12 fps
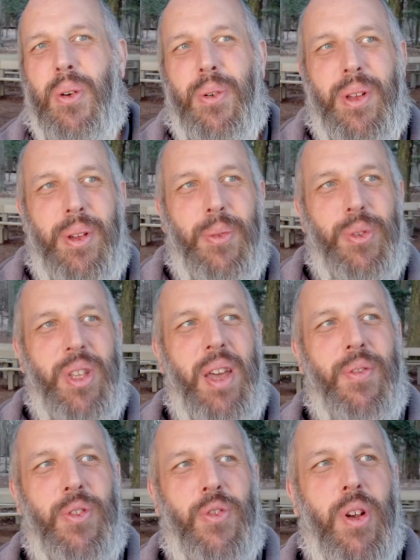know, it was
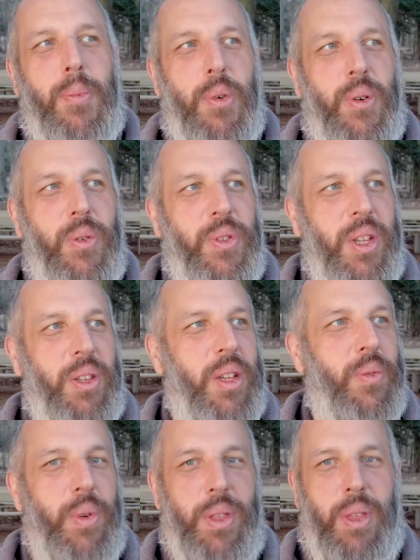having trouble
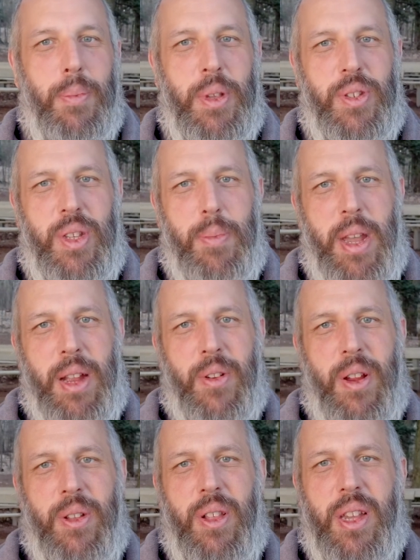dealing with a busy
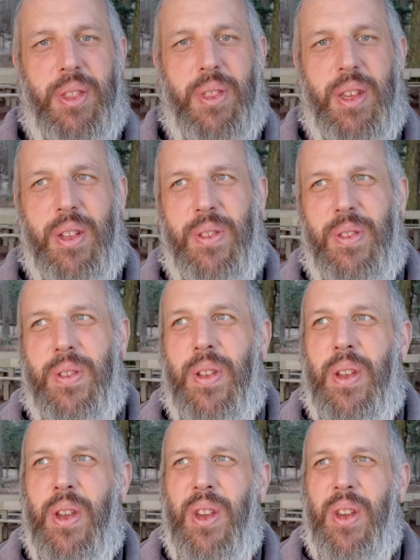background like
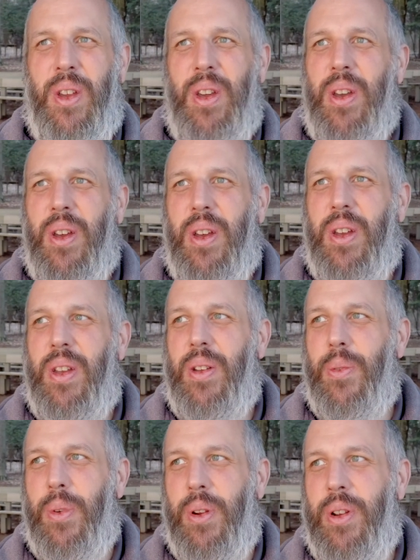this,
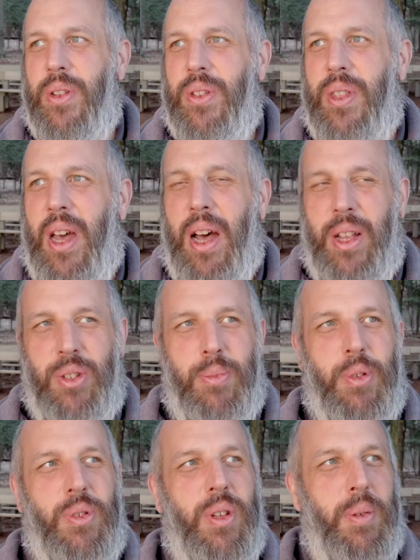whereas the
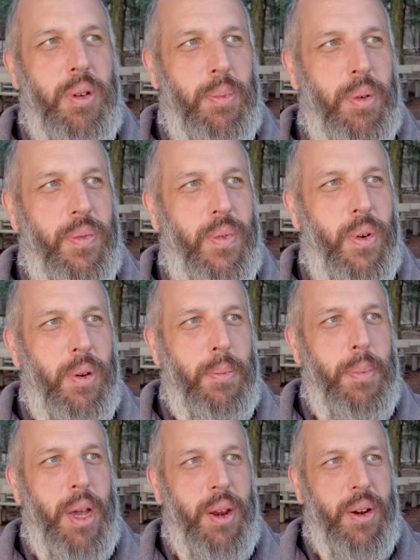Osmo seemed to
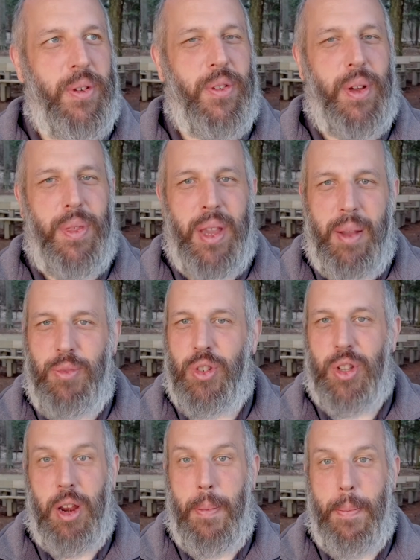perform better. So I think I'm
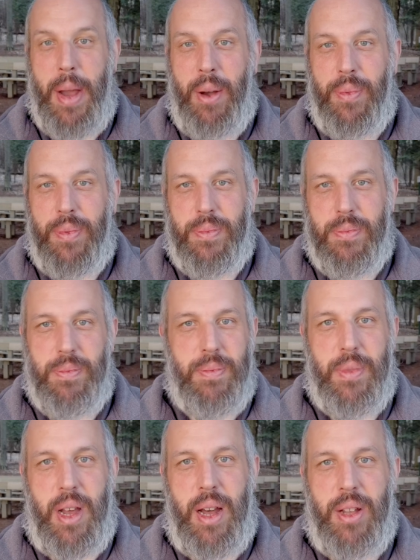just going to mount
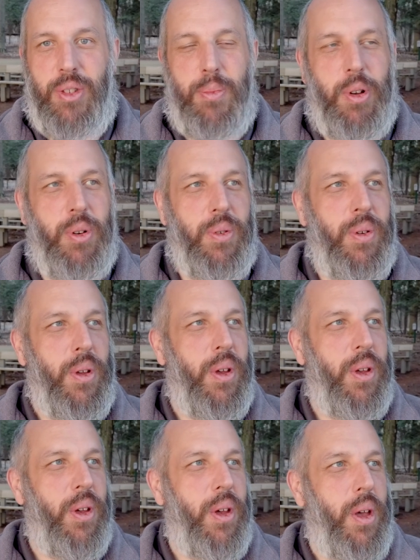the Osmo.
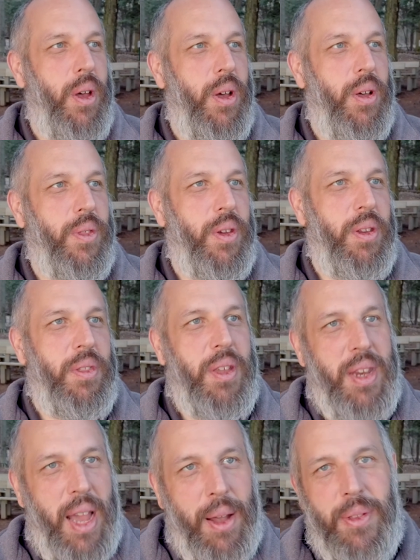
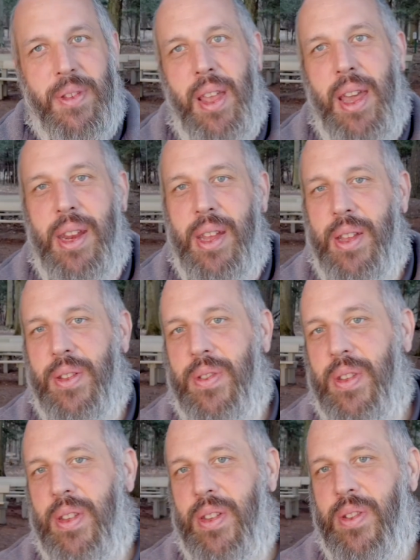The downside
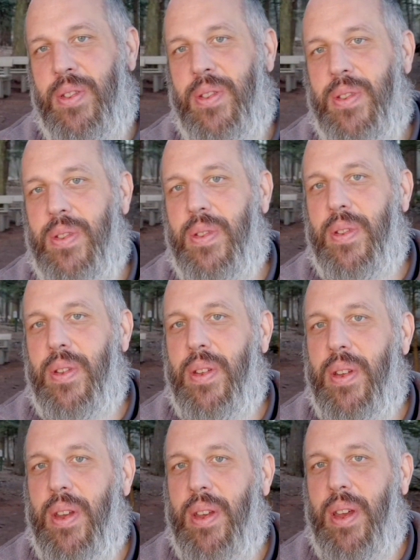is
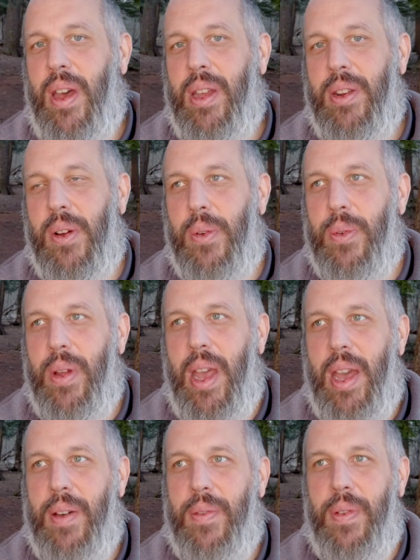I don't
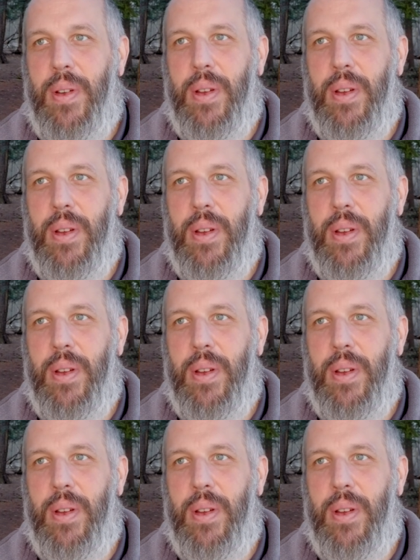have